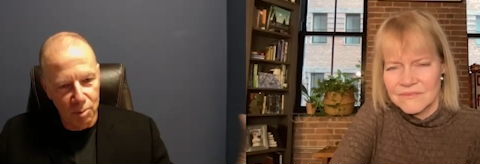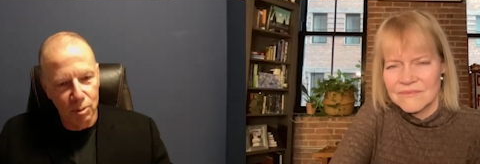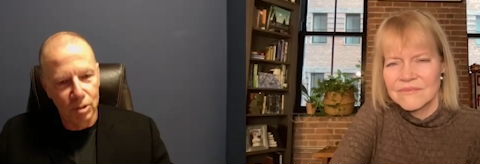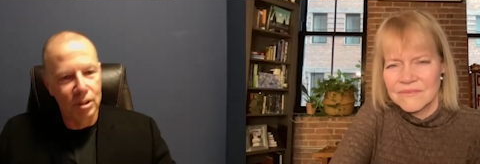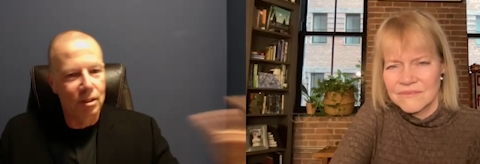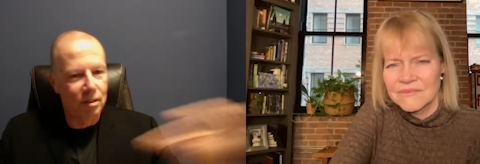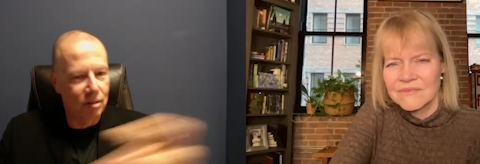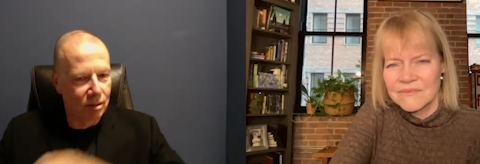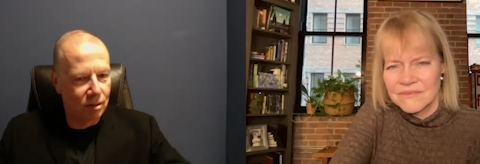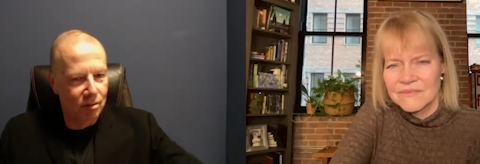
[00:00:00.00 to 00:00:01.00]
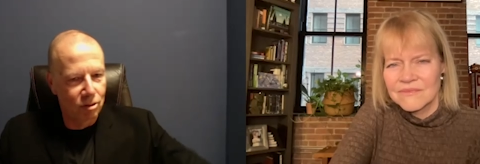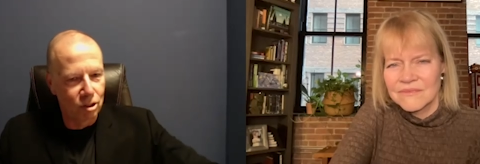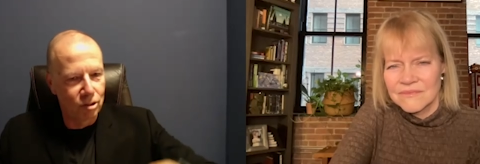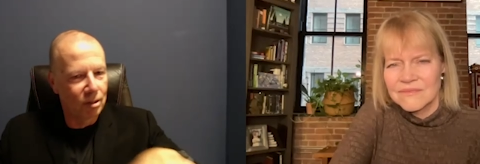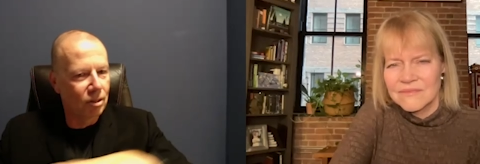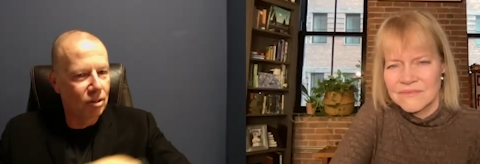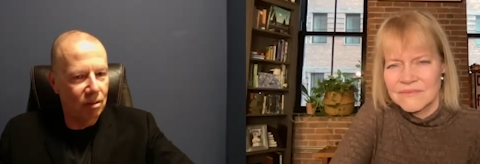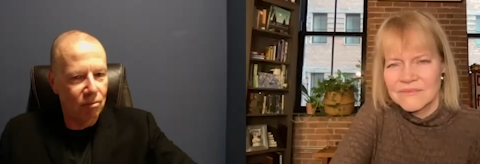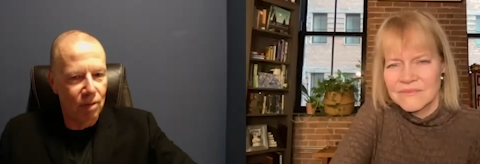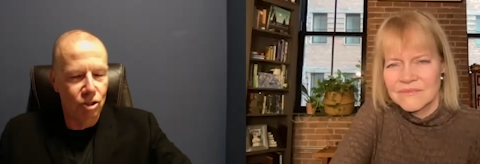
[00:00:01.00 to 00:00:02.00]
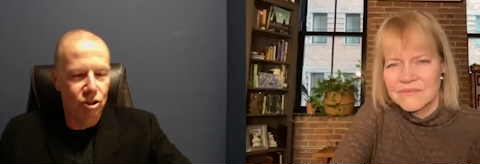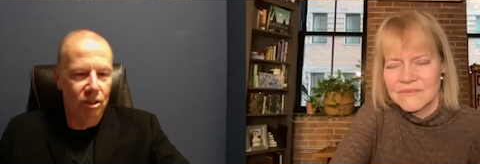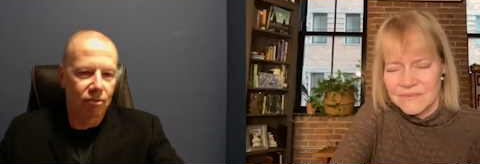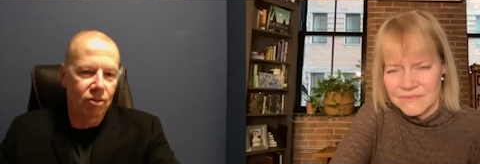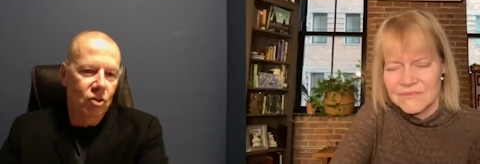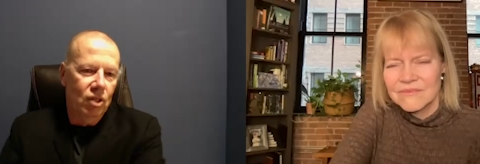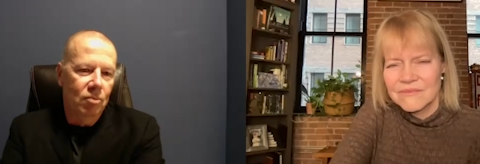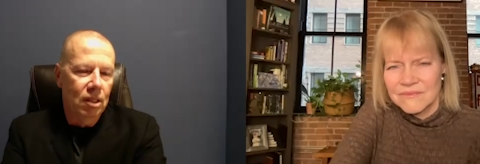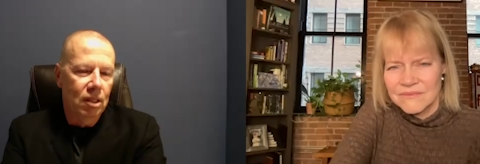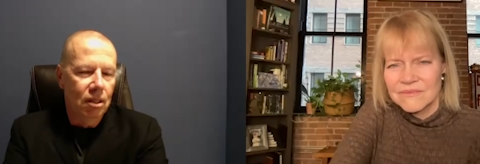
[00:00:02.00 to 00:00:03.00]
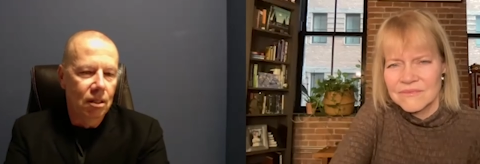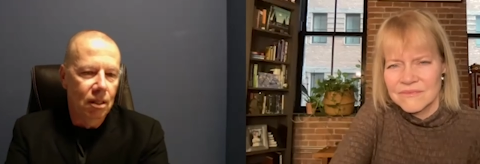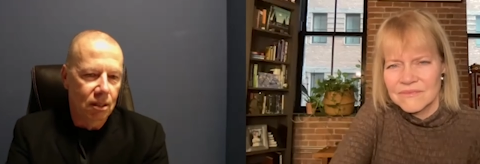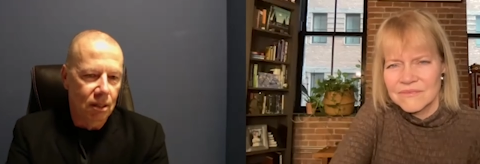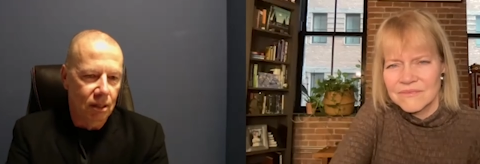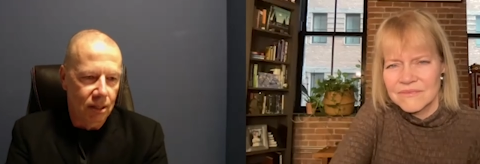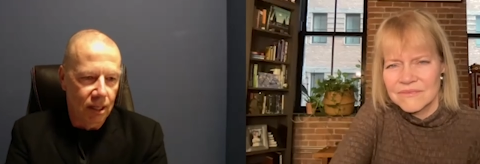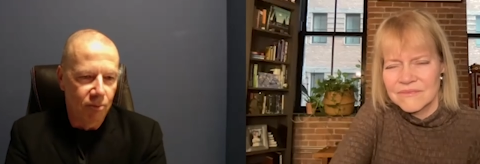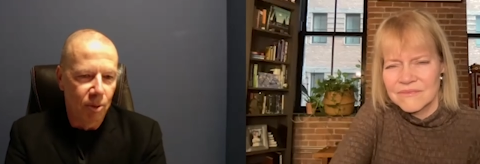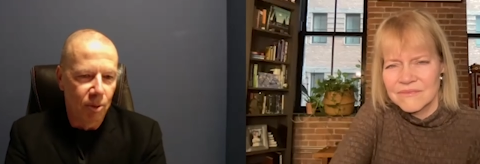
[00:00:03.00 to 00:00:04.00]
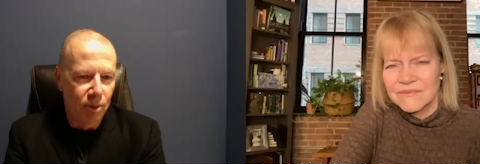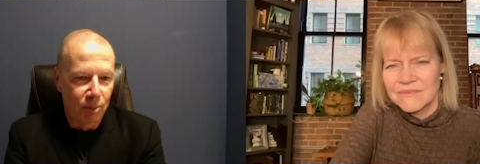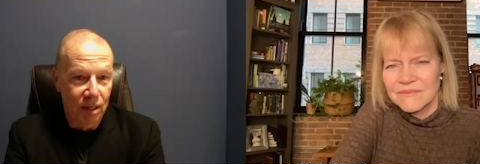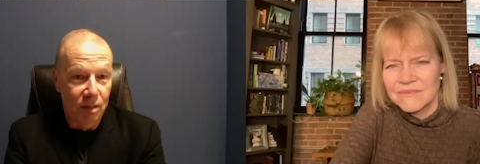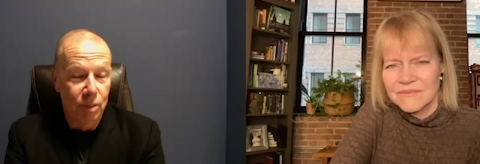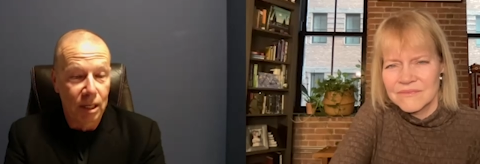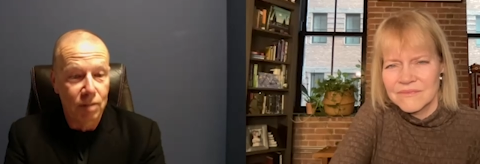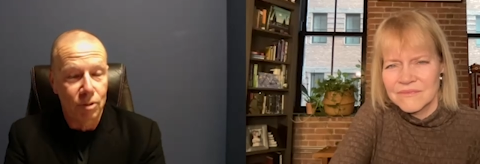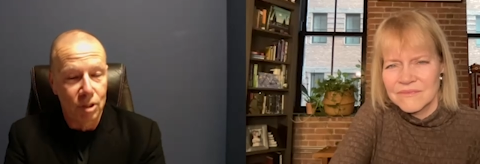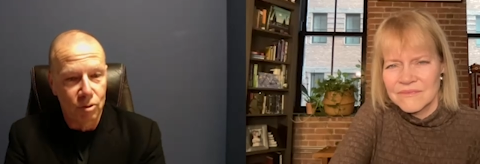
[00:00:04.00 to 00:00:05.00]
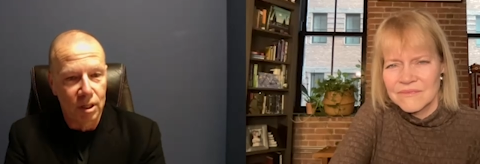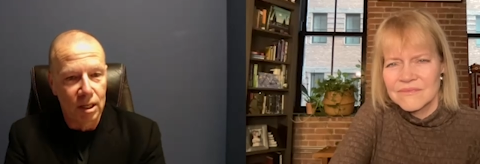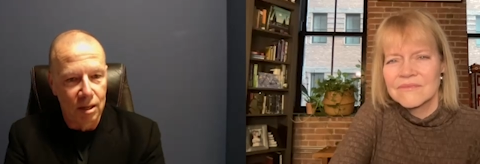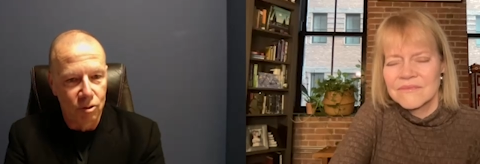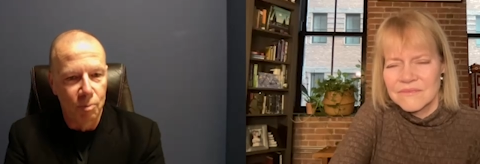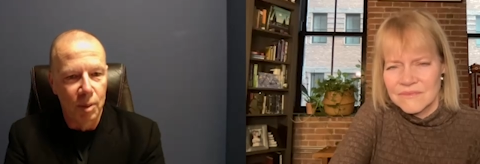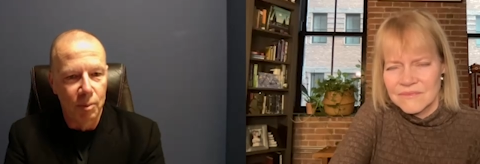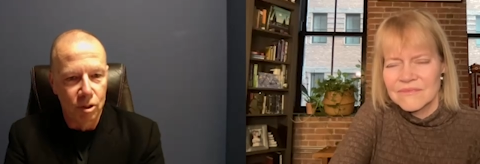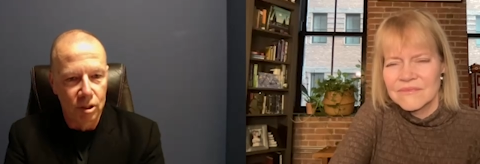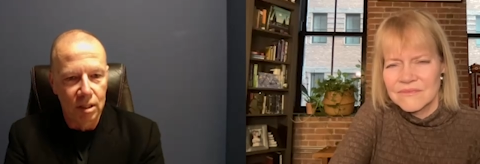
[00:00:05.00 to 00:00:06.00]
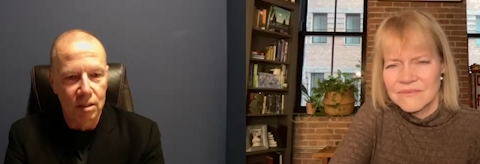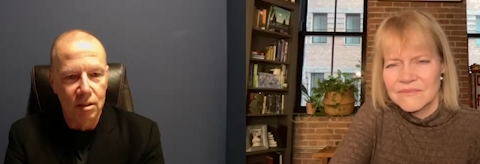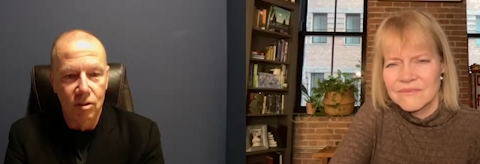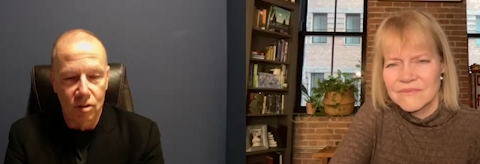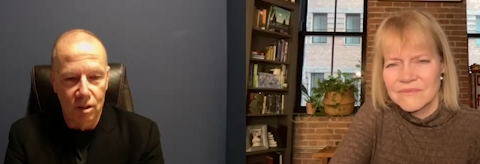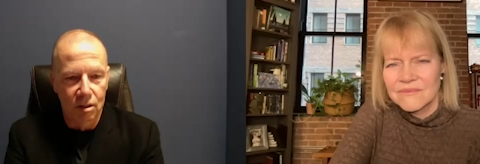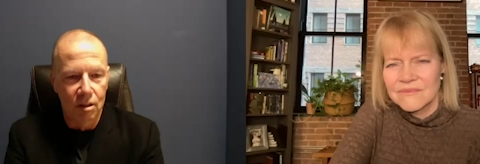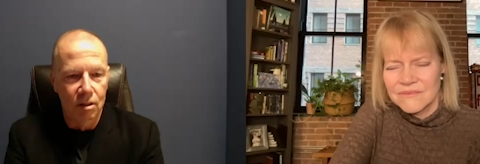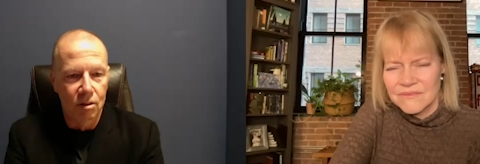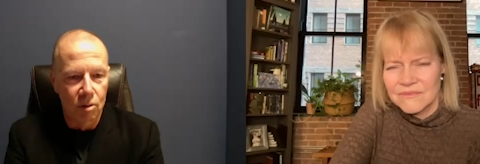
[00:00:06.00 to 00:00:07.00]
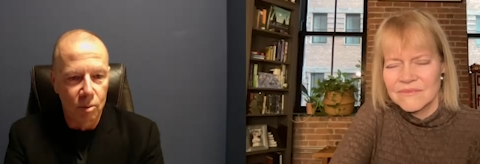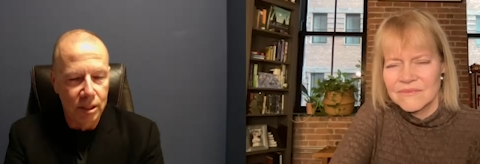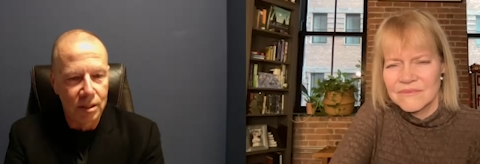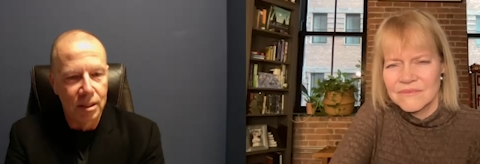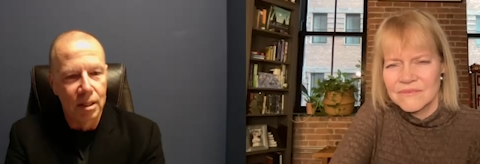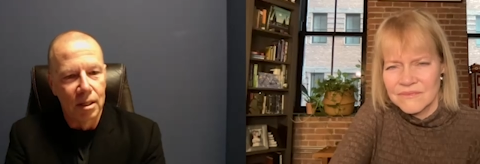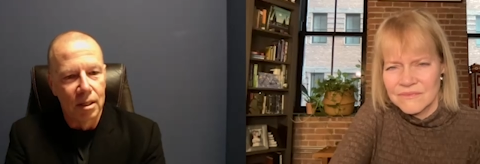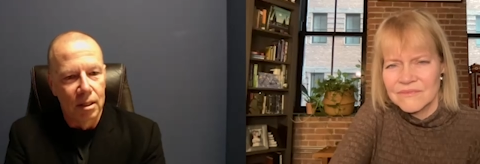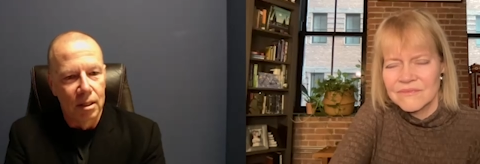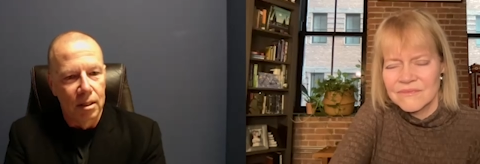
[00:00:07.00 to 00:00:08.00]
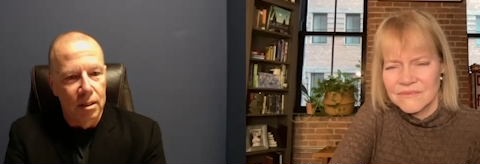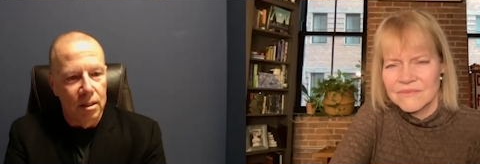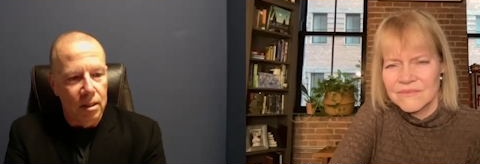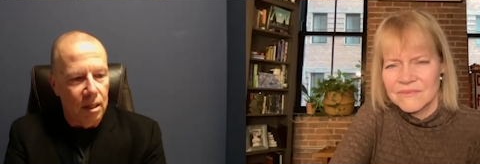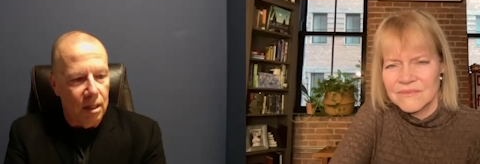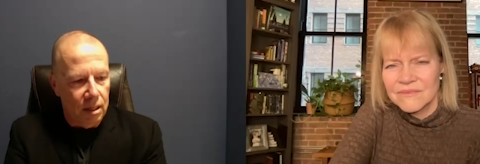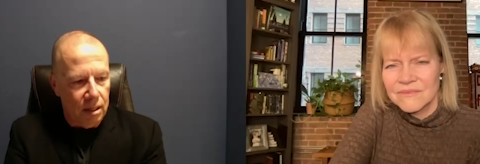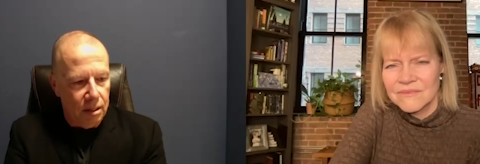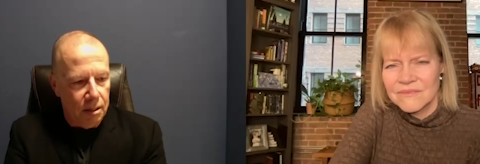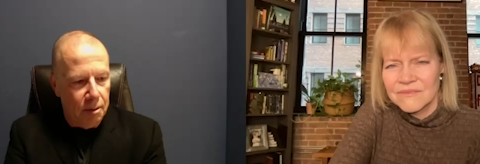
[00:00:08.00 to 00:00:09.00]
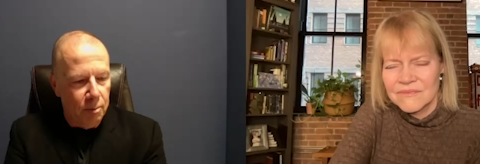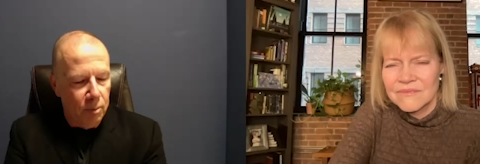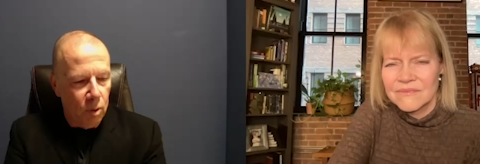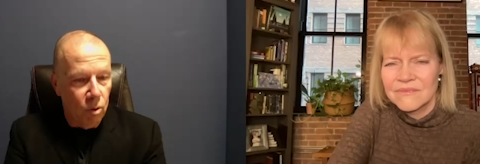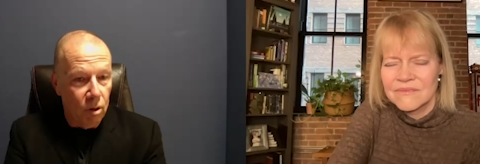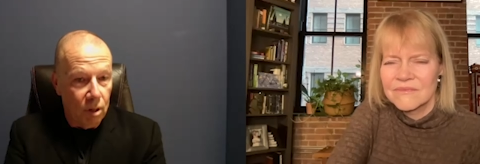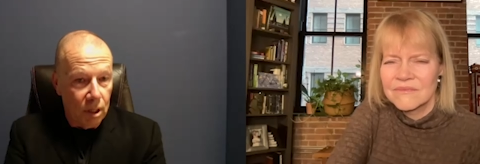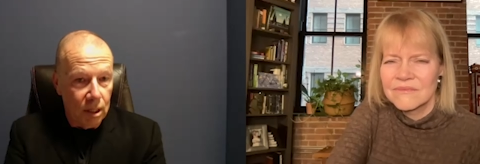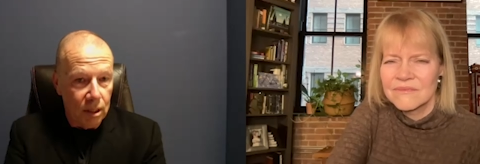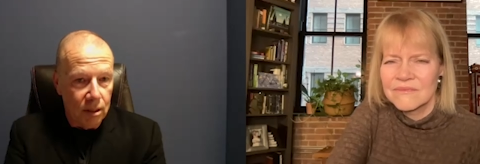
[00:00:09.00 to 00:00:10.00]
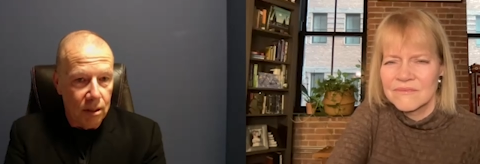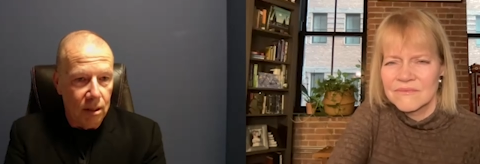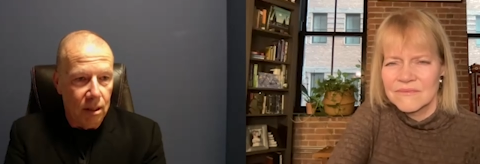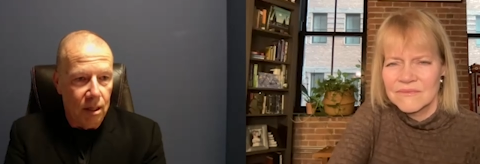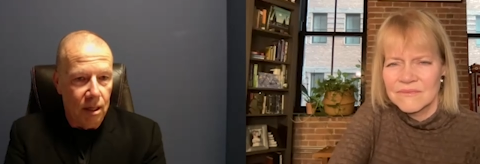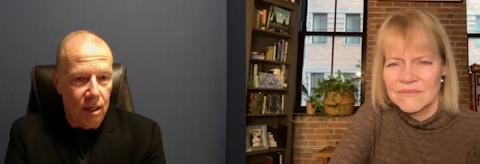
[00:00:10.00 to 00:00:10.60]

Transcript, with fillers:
Speaker 1: see it as just a continuation of the same thing that uh, a lot of people are paying the price for this right now. So people think this is a, a global um, war uh,